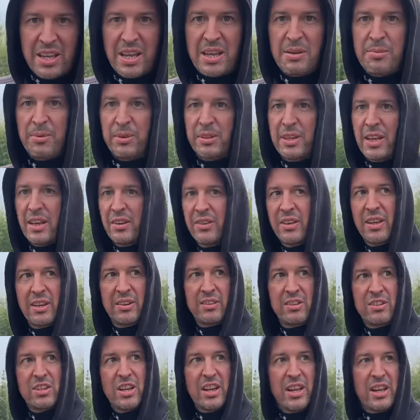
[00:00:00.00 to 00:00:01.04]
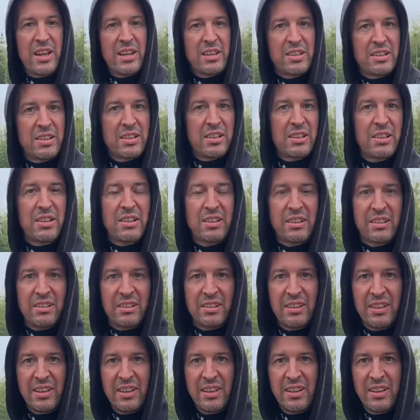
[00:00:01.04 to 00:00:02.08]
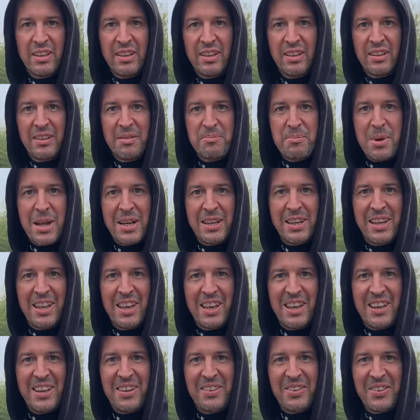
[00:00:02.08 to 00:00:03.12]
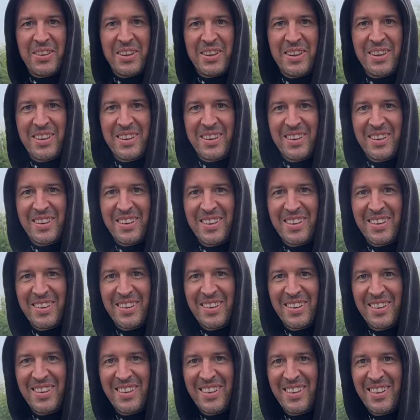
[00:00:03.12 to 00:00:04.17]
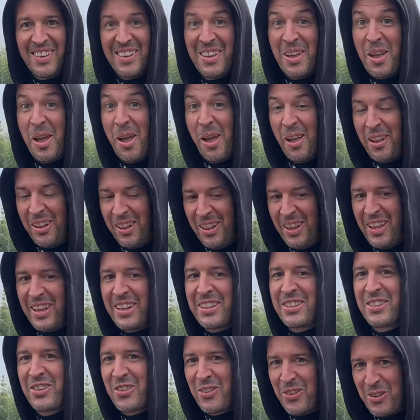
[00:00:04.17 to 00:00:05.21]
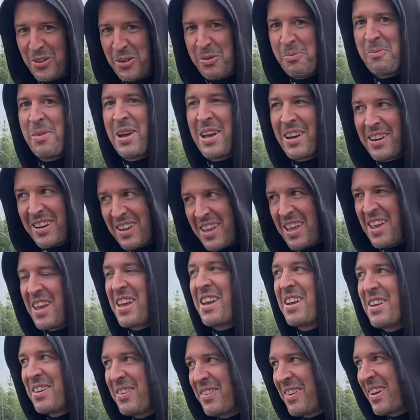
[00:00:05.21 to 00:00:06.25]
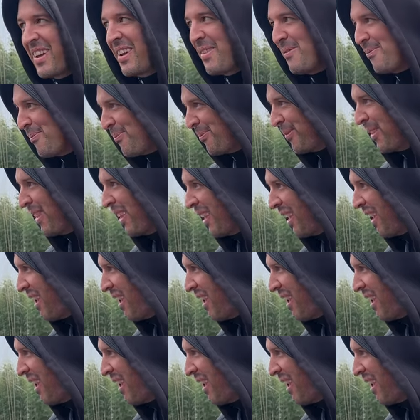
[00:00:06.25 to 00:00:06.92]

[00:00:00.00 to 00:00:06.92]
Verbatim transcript: table down there and chairs. Yeah. Man cave. A lit- oh yeah, man cave. A literal man cave. Yeah. That